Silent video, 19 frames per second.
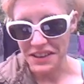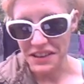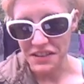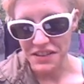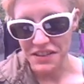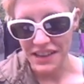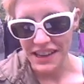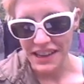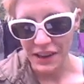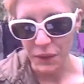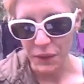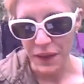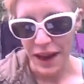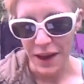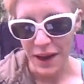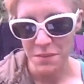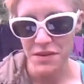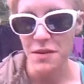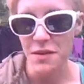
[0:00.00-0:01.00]
Do you declaw the
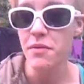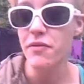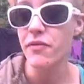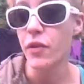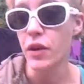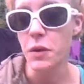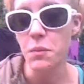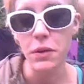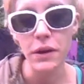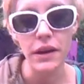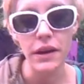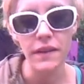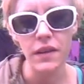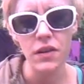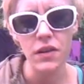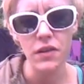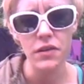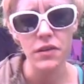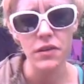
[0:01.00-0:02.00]
hamster before you put it in
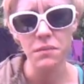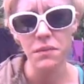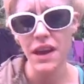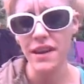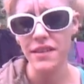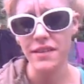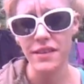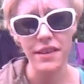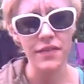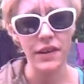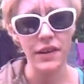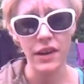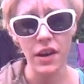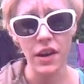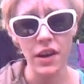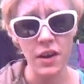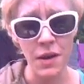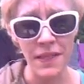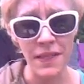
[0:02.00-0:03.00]
the condom? Yeah, definitely.
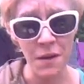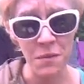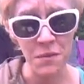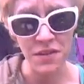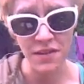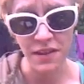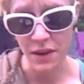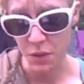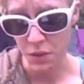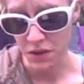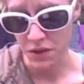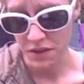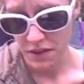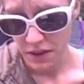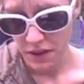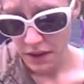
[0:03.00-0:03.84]
You only make that mistake once.